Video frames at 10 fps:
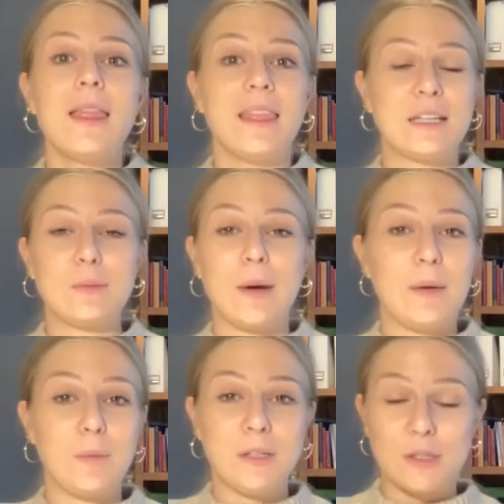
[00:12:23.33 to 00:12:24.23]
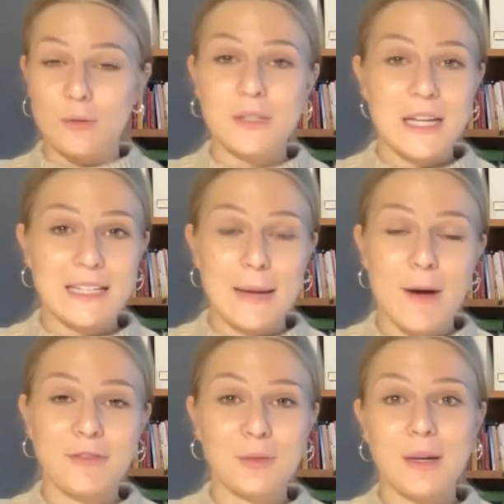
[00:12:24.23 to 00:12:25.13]
That's why when we don't take time
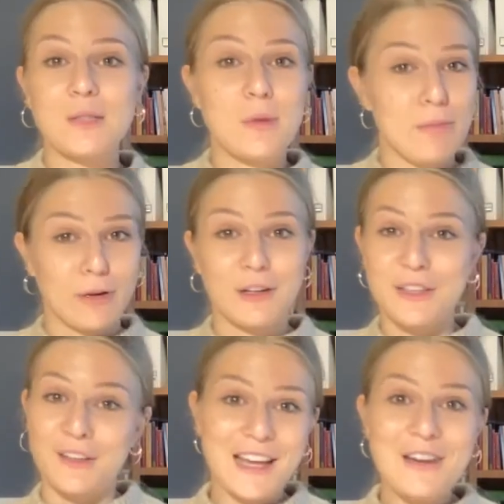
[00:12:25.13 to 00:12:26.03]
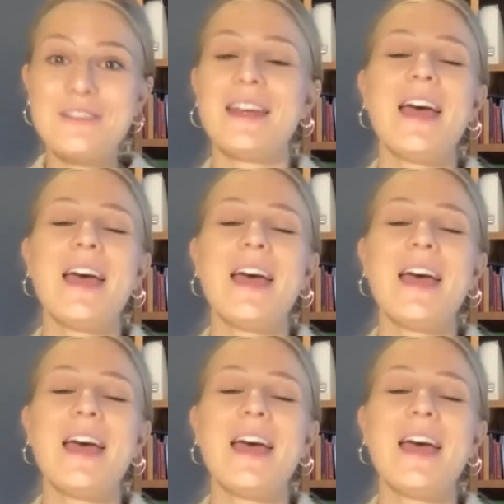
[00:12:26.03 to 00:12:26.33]
off to rest, we burn ourselves out.